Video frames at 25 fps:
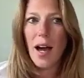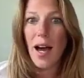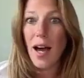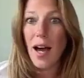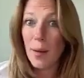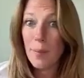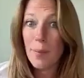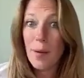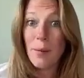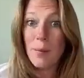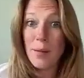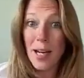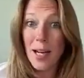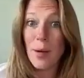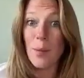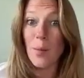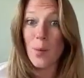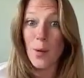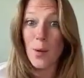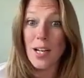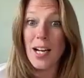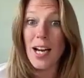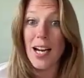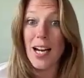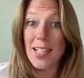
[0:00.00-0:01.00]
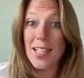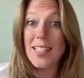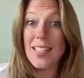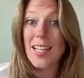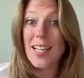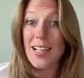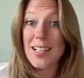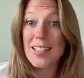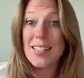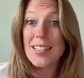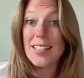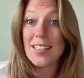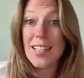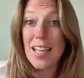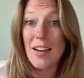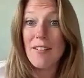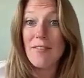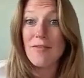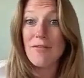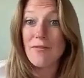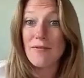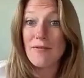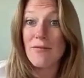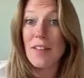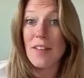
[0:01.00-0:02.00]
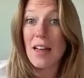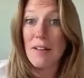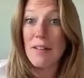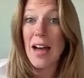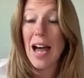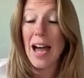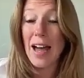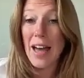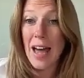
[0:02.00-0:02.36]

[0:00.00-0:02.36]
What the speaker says: I probably got more contacts in that